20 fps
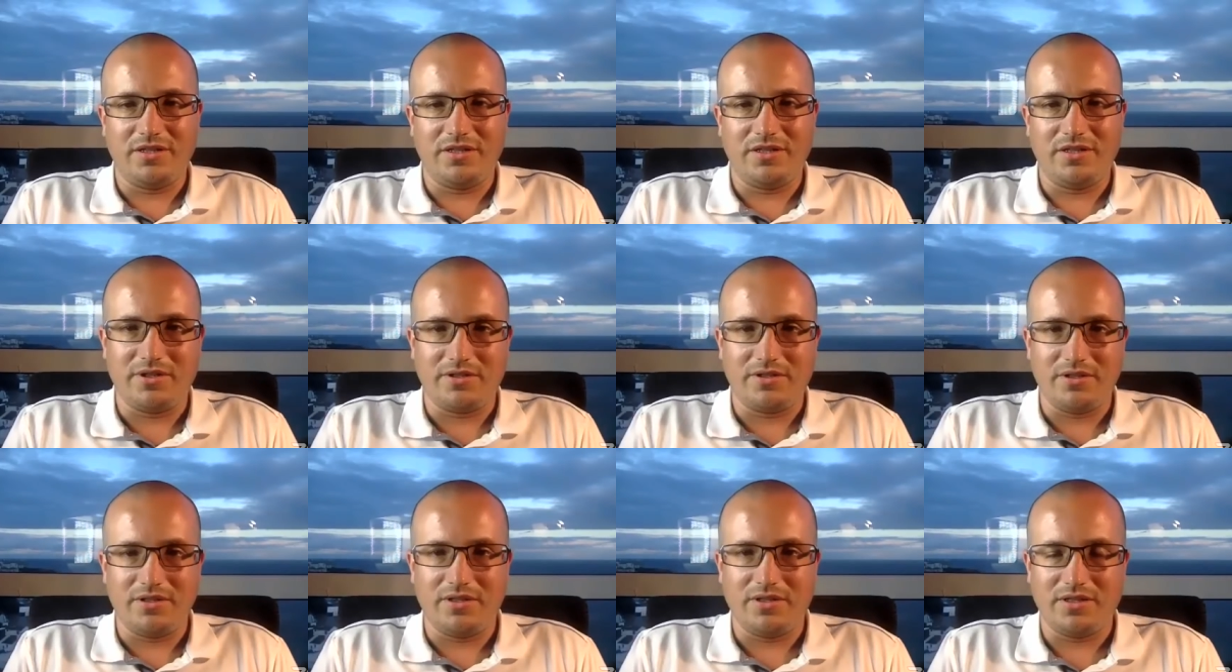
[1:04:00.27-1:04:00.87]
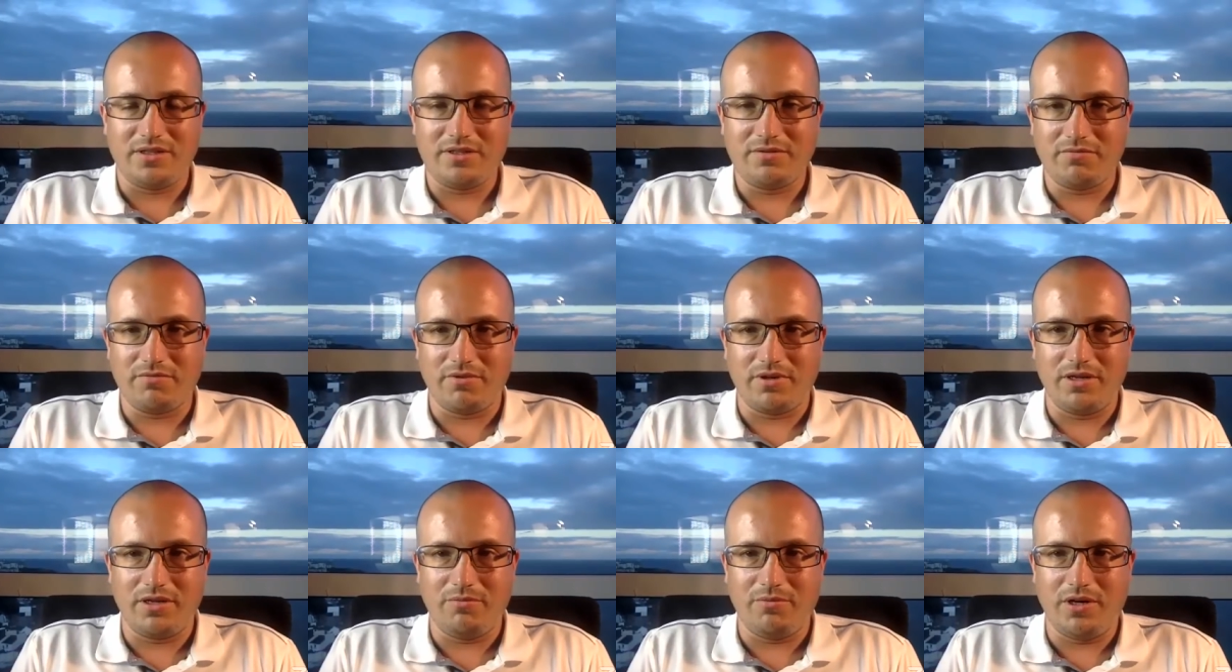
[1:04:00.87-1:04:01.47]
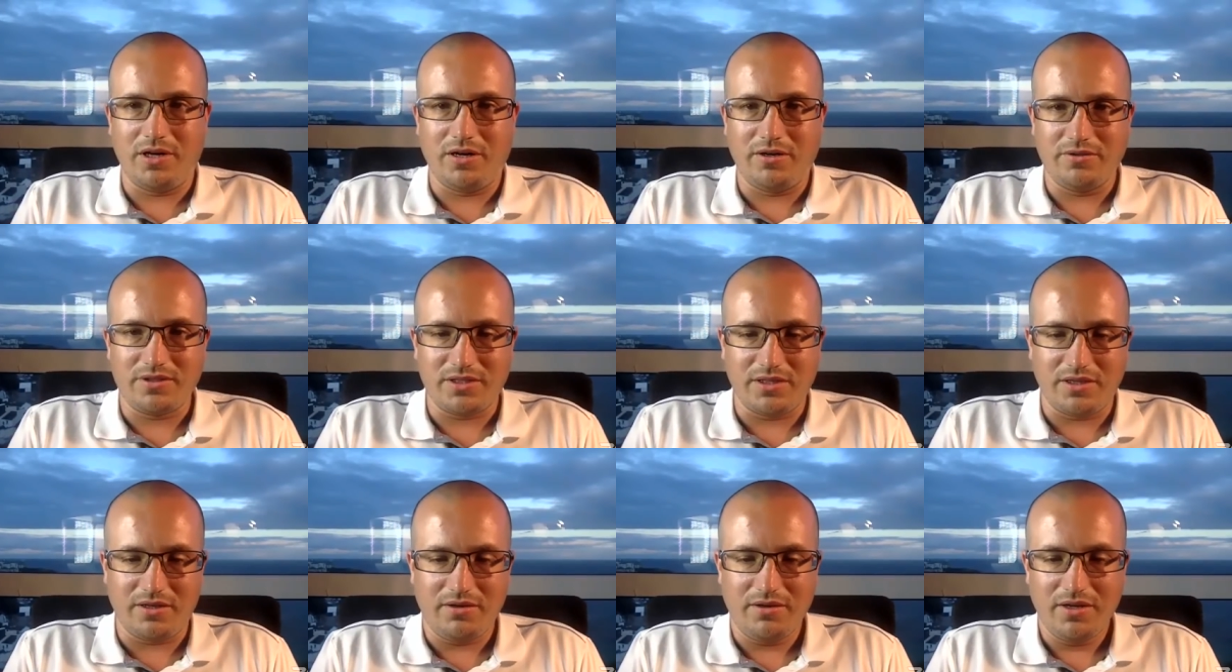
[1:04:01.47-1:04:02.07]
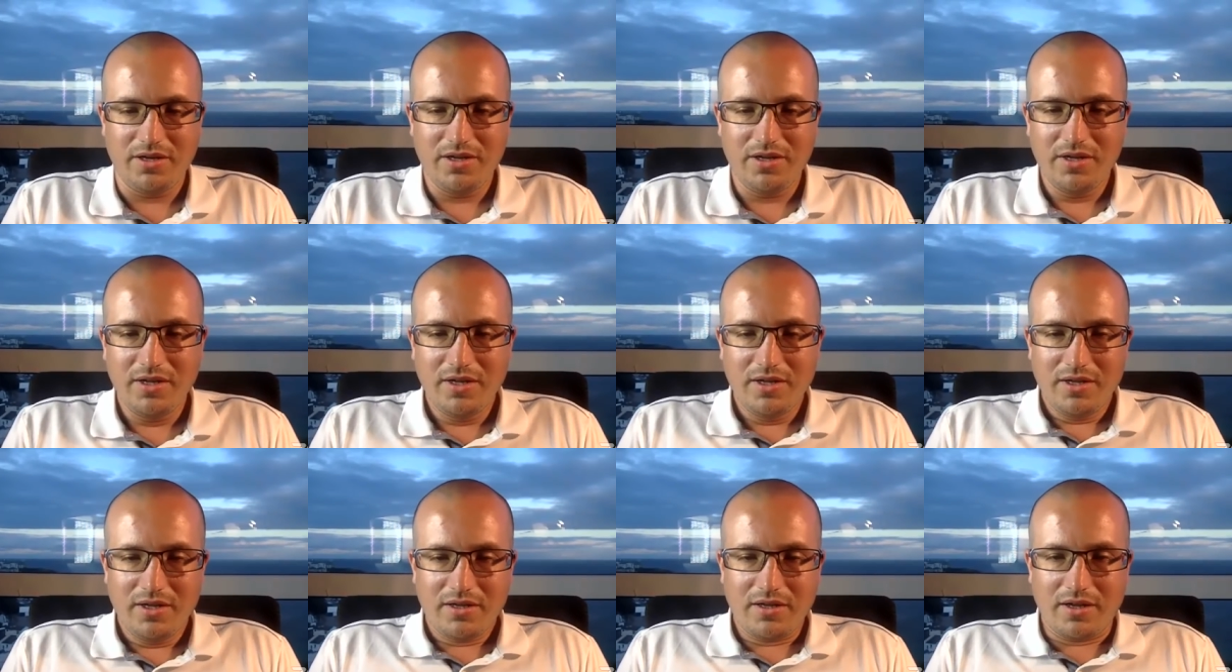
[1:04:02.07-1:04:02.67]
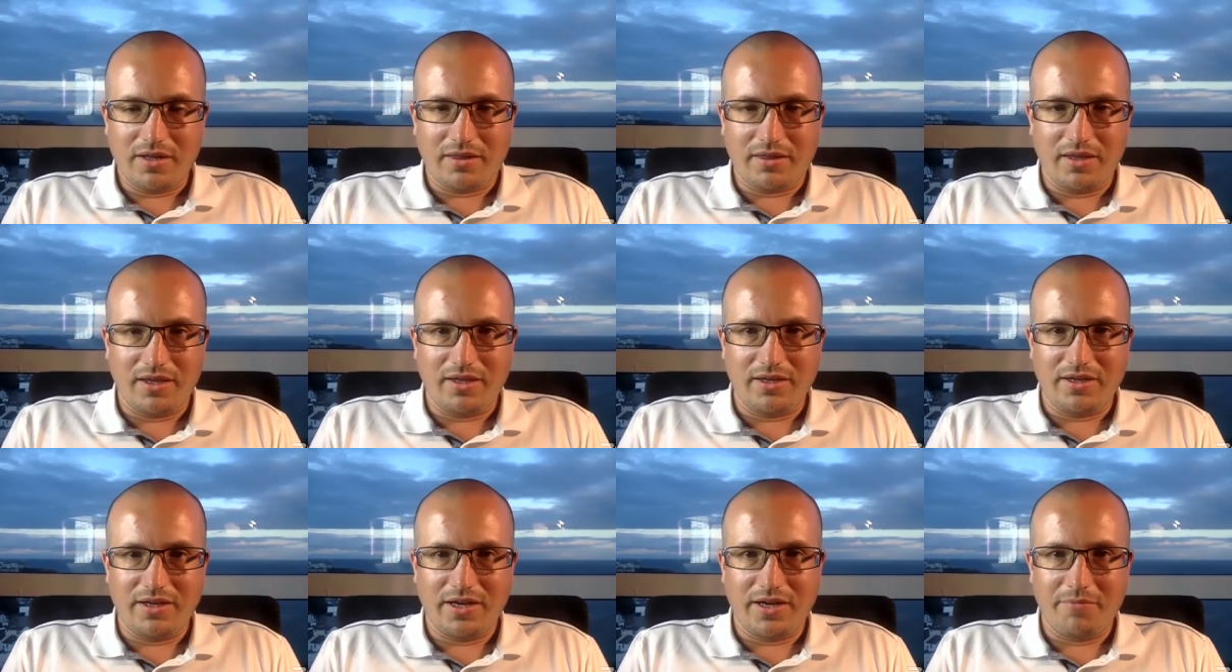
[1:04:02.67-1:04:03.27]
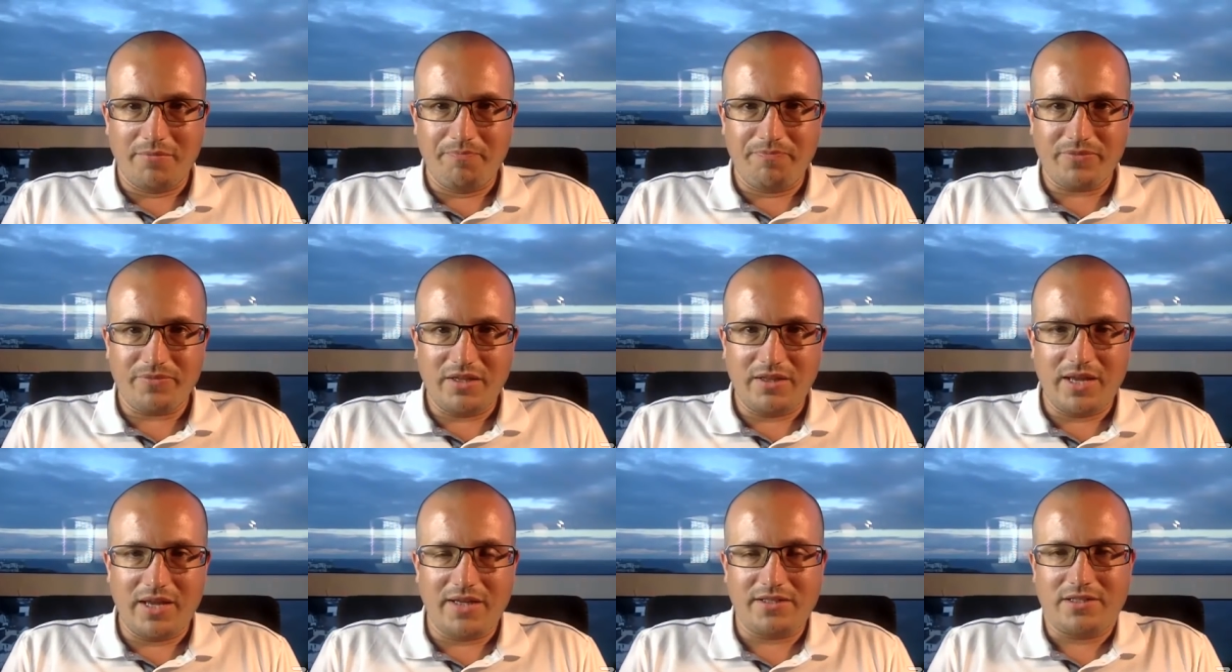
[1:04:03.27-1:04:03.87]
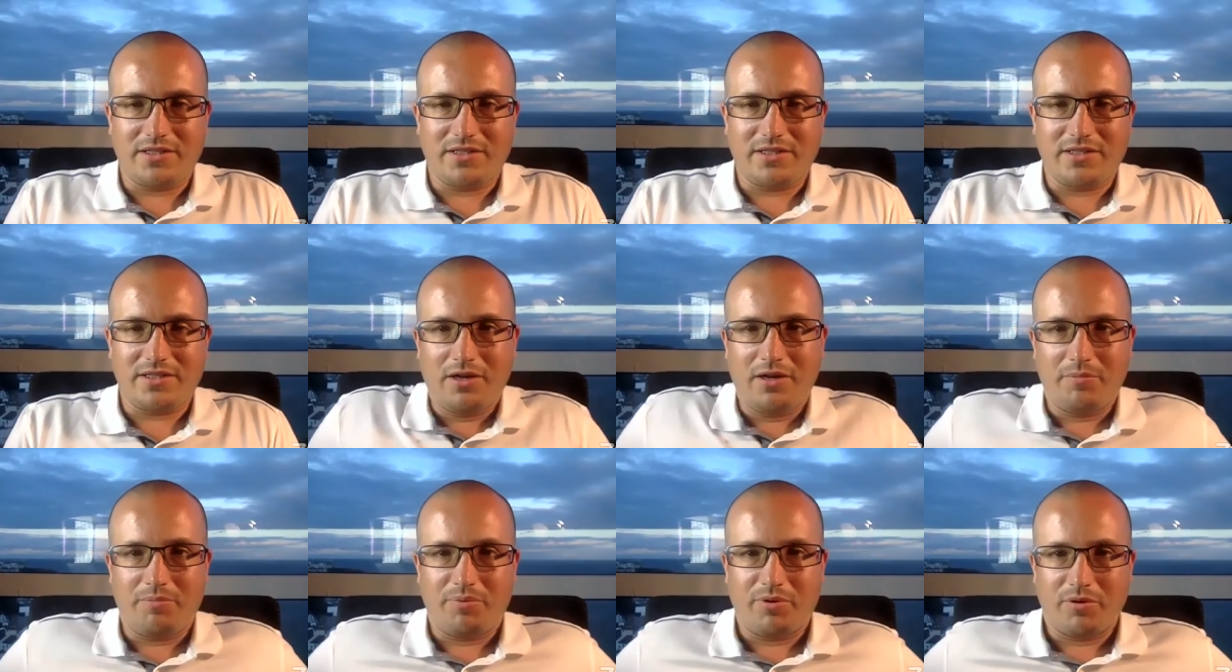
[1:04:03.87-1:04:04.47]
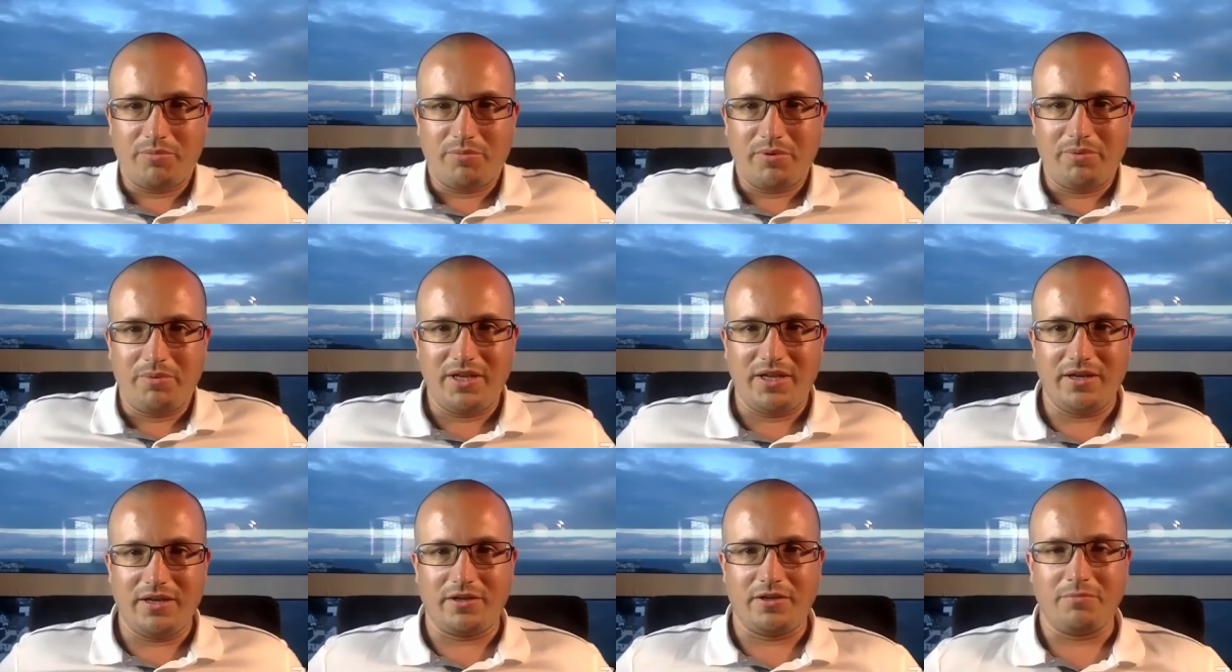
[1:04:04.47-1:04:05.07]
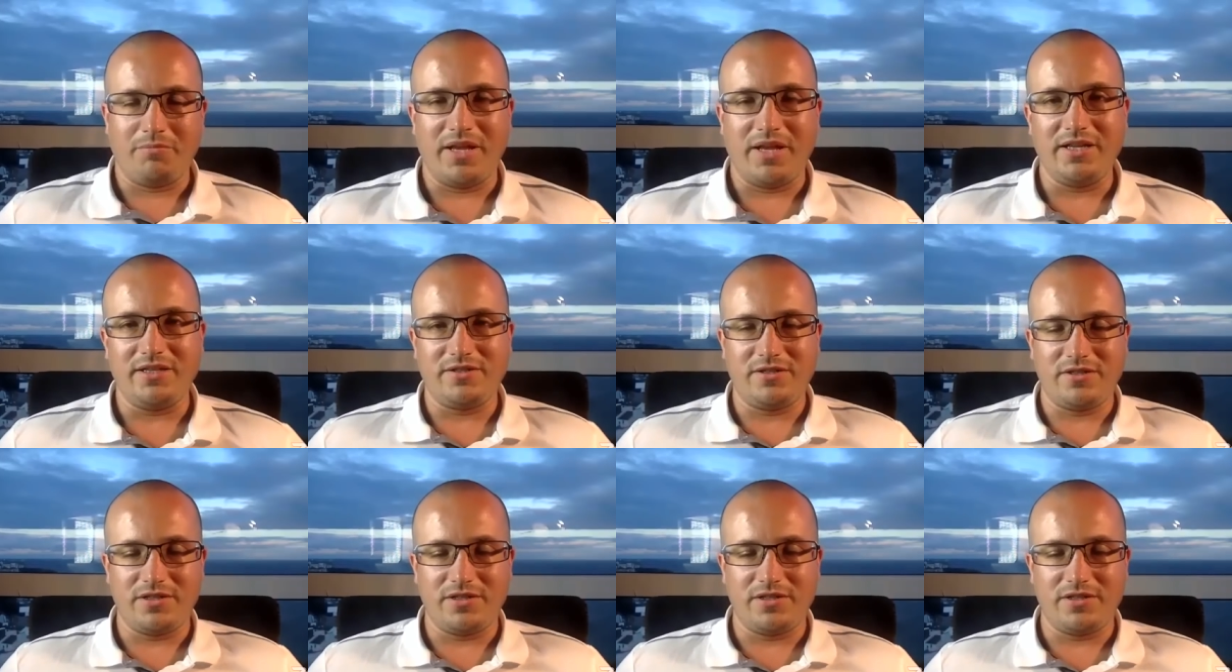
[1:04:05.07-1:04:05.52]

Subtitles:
I want to do this really well. So I think that's probably a good place.